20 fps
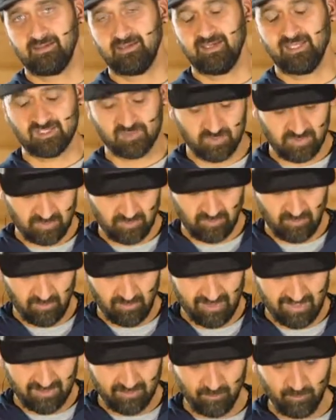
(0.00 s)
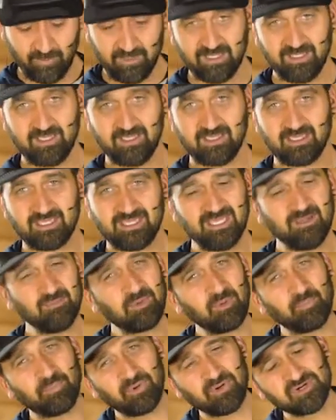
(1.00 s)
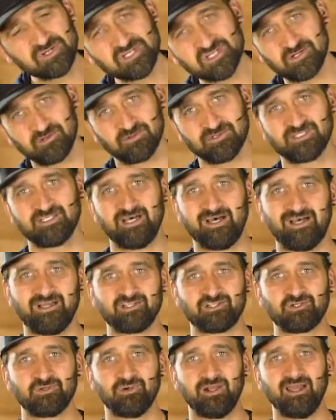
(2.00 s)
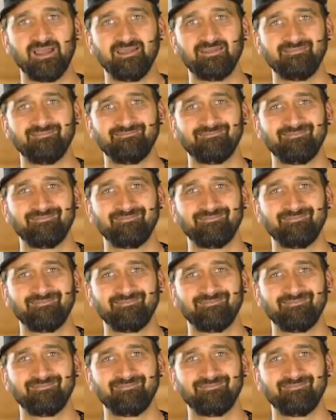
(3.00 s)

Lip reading: as we grow? How do we keep a personal touch, right?